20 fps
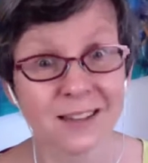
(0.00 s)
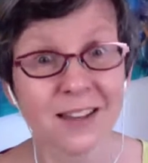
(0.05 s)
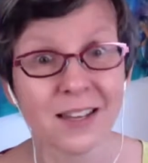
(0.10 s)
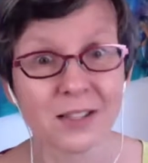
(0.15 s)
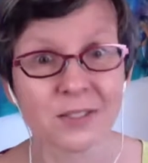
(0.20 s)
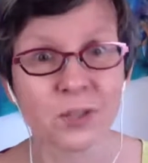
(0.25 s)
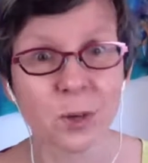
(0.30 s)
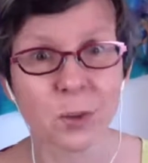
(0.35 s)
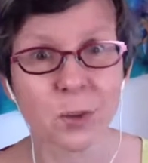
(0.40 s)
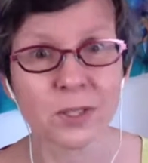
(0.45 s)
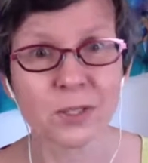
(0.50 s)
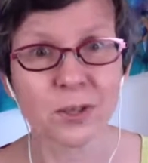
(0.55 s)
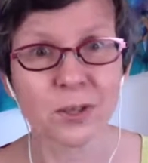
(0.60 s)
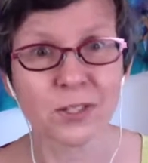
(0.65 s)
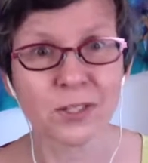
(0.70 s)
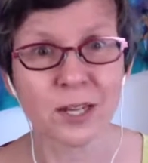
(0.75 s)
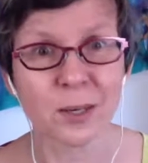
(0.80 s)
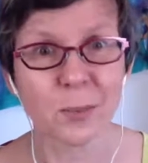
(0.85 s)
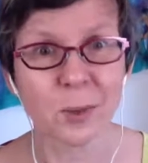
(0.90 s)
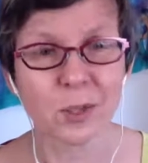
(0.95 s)
It's always on
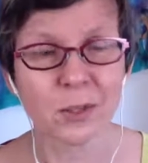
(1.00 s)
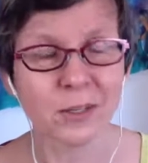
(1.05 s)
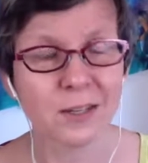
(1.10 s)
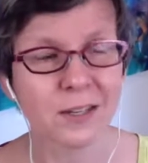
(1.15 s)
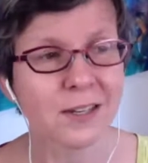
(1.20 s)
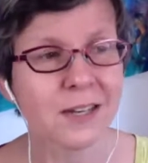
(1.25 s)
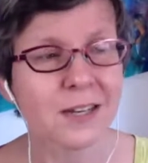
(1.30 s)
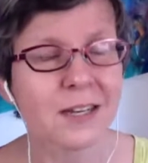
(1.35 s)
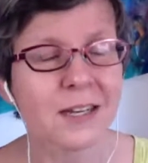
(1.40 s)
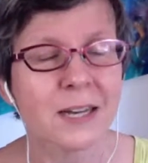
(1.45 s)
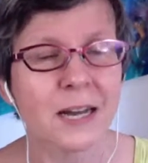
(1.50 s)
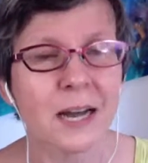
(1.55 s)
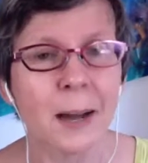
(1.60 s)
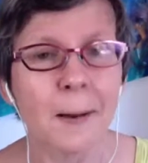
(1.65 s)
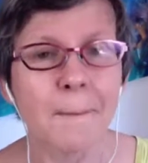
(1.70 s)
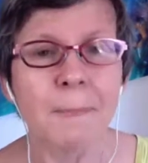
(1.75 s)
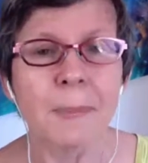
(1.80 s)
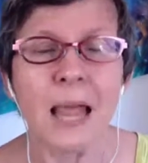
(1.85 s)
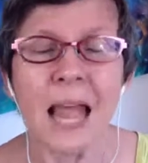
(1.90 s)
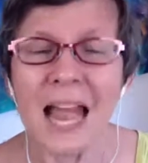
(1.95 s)
the
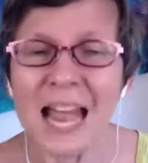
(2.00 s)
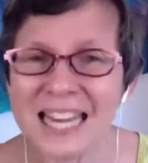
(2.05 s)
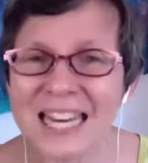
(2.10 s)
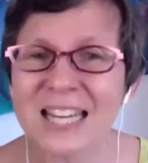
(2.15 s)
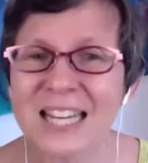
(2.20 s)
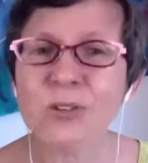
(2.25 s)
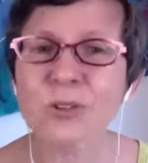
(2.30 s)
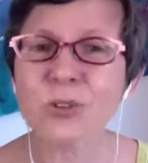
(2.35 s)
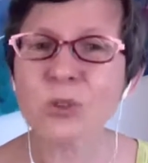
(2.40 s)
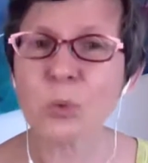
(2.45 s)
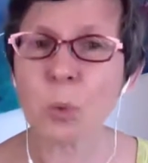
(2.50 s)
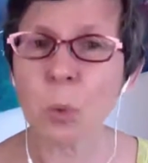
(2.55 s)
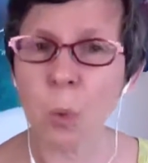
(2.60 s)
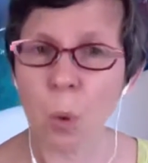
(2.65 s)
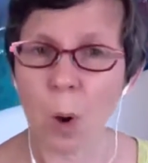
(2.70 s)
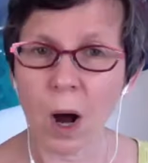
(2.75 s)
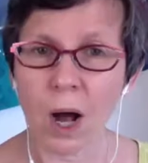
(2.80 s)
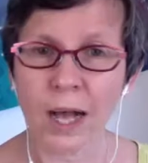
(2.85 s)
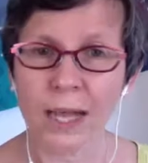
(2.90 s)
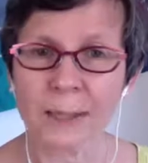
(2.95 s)
table. And here's
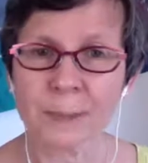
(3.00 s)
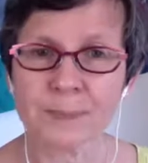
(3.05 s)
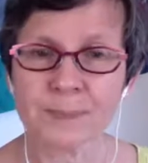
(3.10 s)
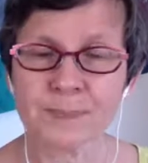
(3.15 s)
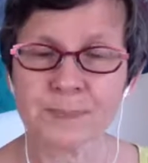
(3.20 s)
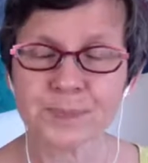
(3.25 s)
why.